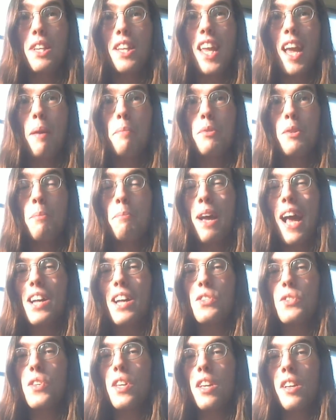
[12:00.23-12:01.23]
and kept
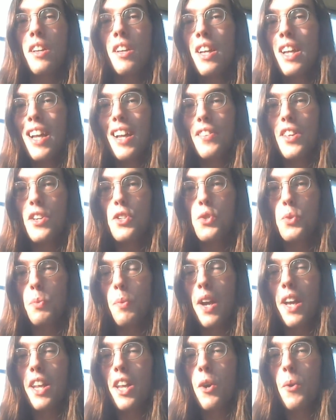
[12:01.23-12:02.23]
amassing this
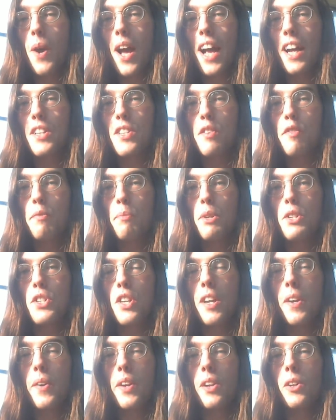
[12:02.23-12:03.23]
radioactive
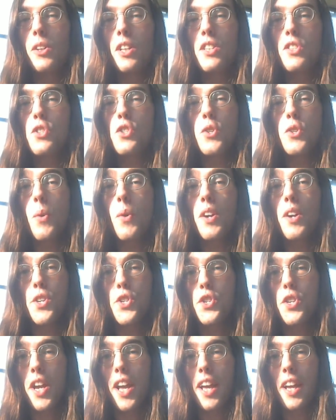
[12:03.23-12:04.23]
material in
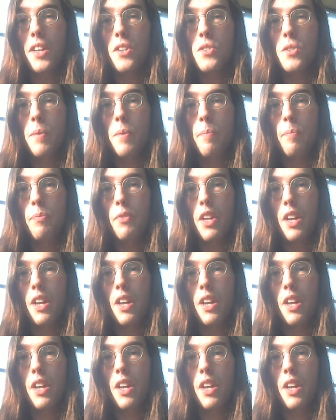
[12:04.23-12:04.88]
storage tanks.